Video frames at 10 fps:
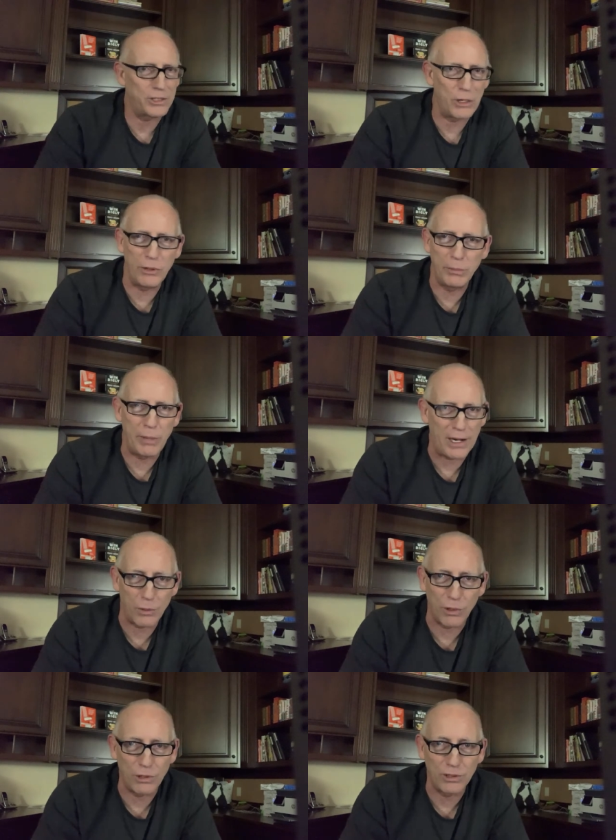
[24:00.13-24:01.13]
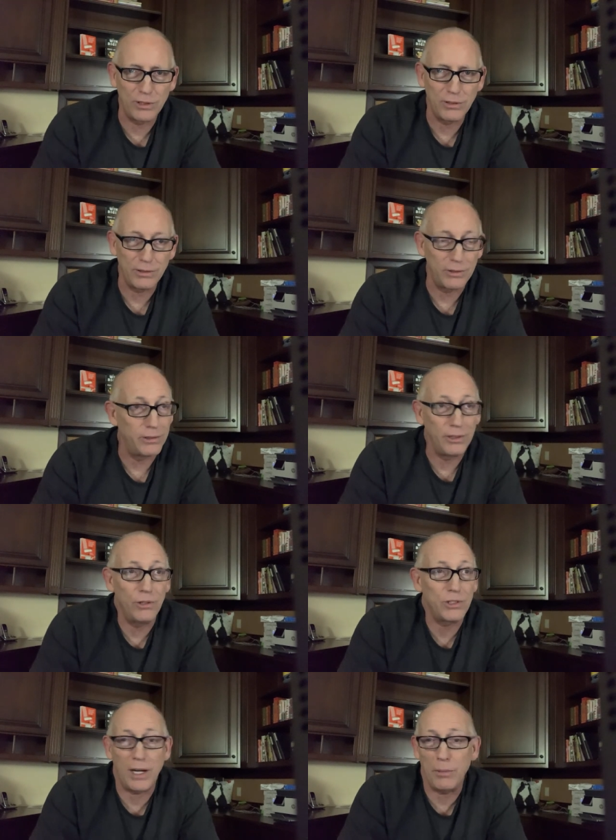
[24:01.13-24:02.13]
going backwards. You're a
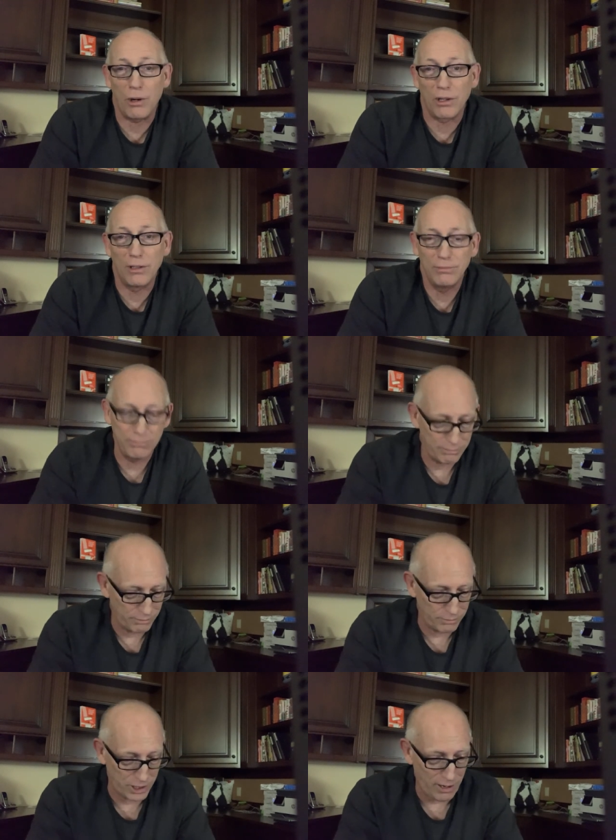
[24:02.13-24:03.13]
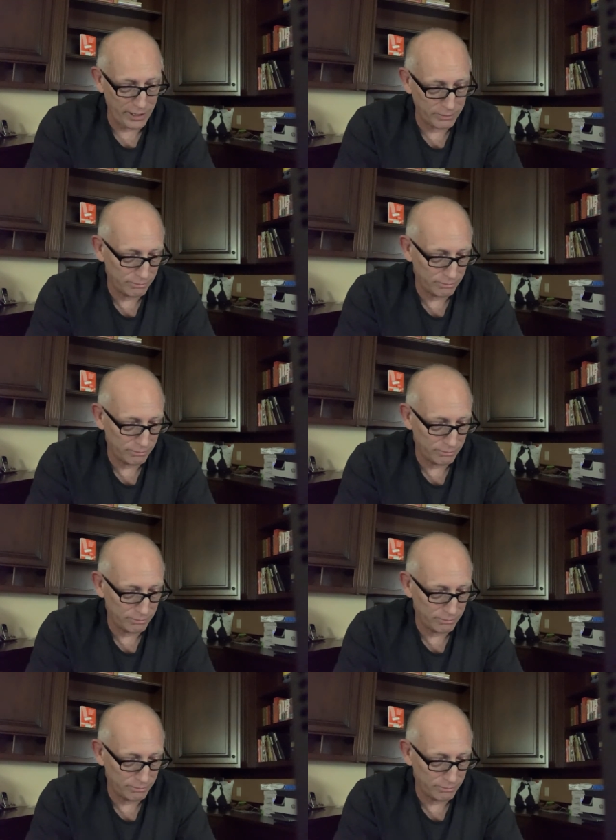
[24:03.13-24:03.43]
cyborg. Sorry.